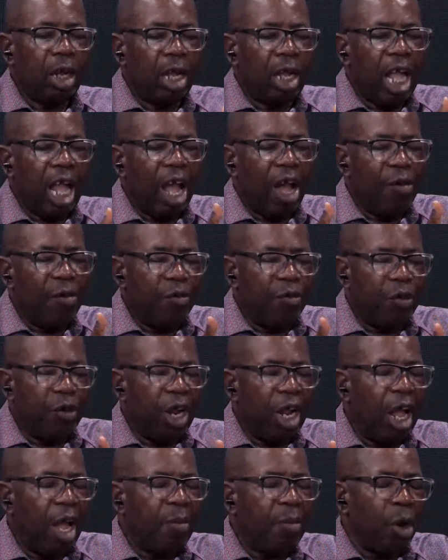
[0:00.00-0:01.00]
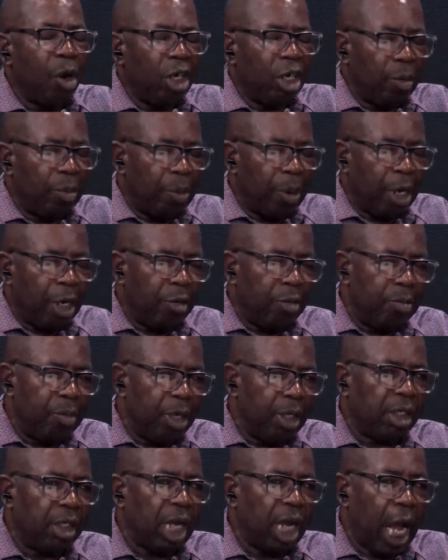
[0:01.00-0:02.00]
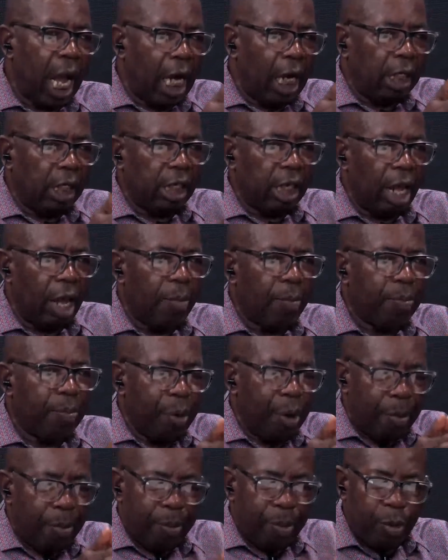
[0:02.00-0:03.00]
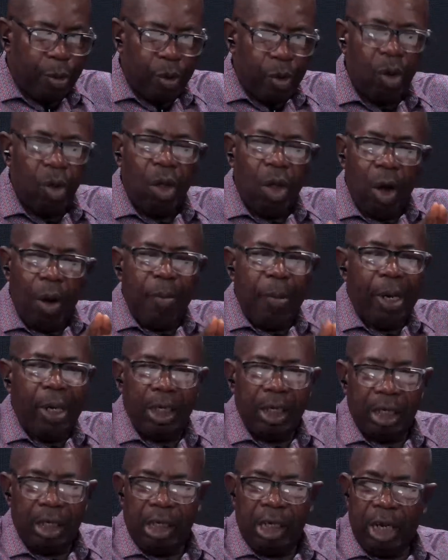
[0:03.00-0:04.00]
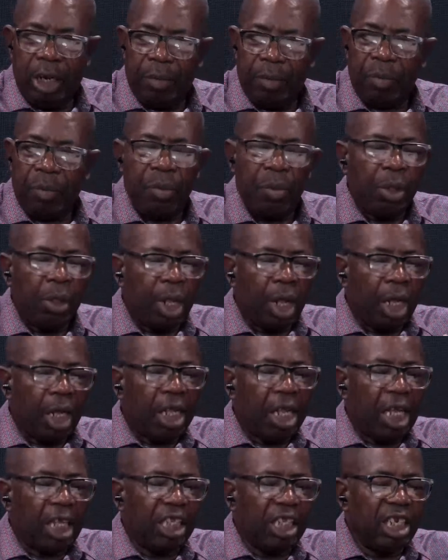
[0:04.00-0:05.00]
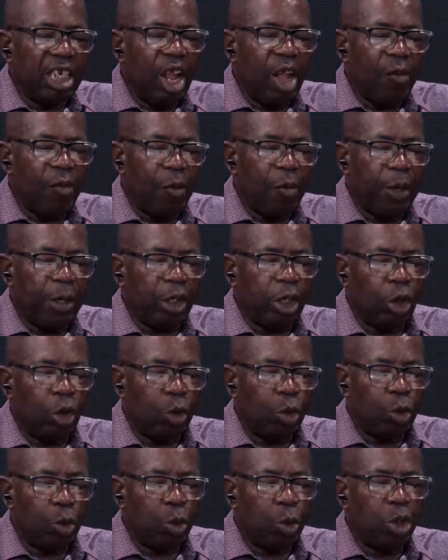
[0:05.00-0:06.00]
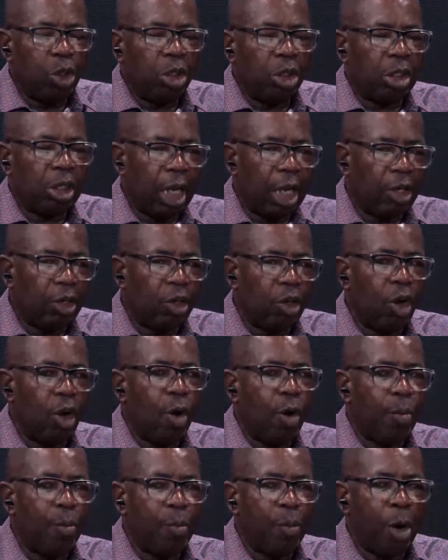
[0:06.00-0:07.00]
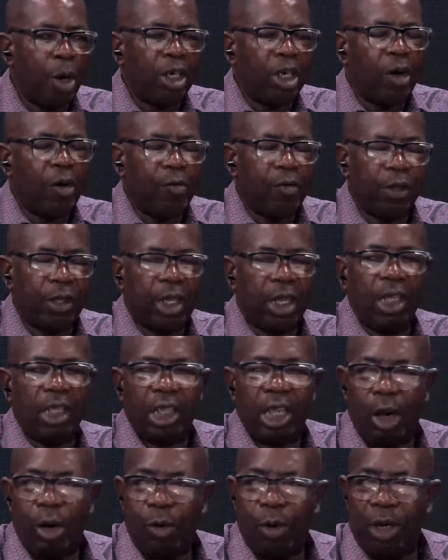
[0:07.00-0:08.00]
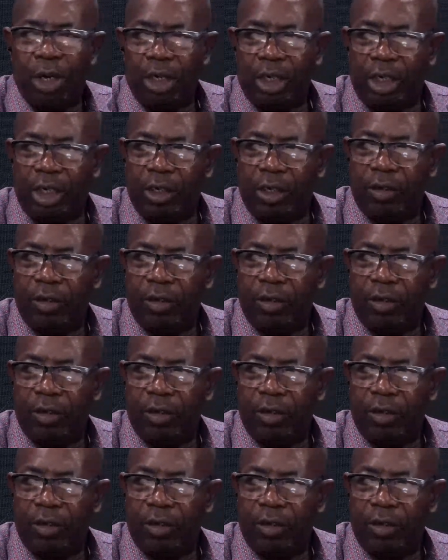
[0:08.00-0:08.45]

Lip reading: Every department has people manning them. Getting information wouldn't take you more than 48 hours.